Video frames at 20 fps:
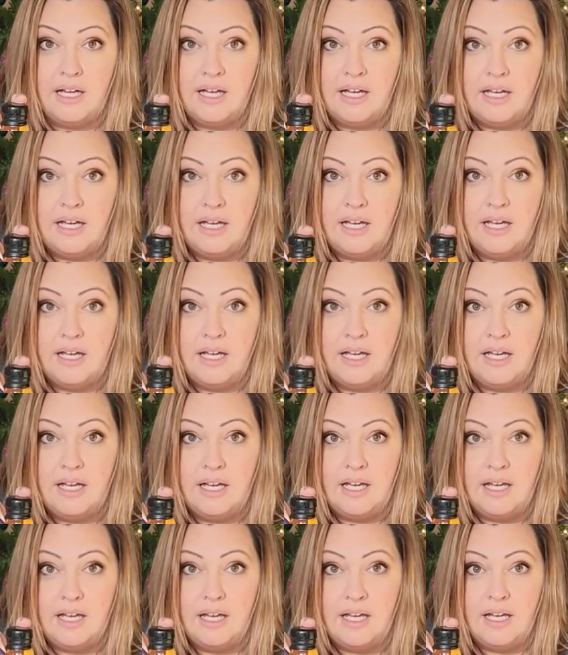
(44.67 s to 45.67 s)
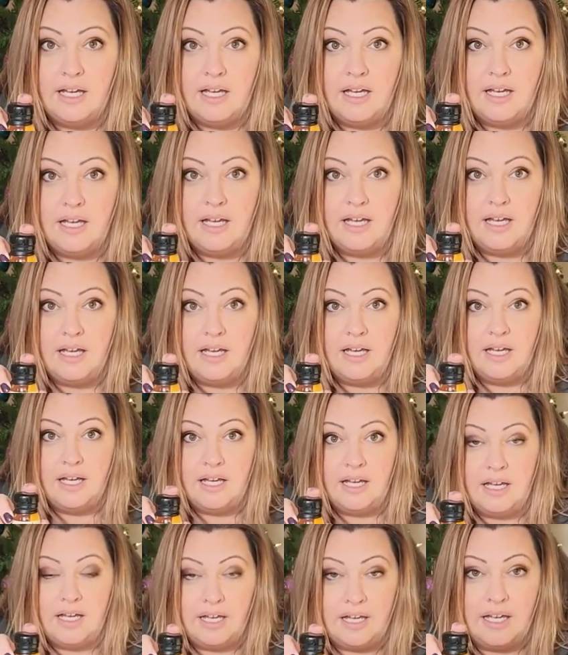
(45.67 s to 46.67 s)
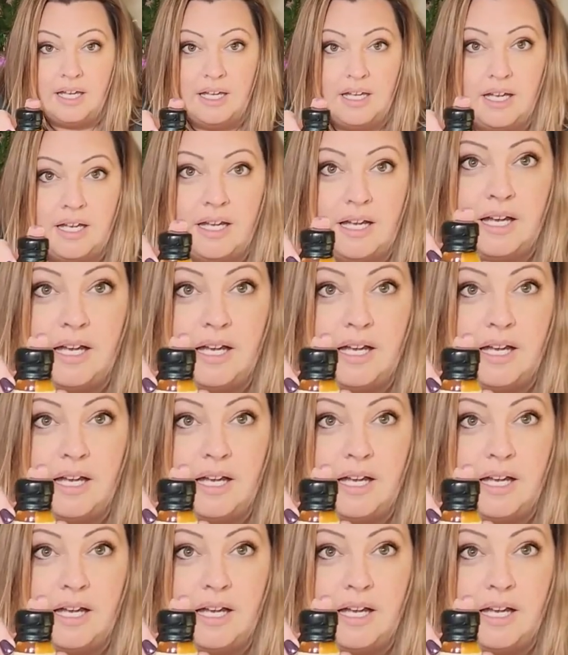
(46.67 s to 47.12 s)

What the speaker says: Nothing is said.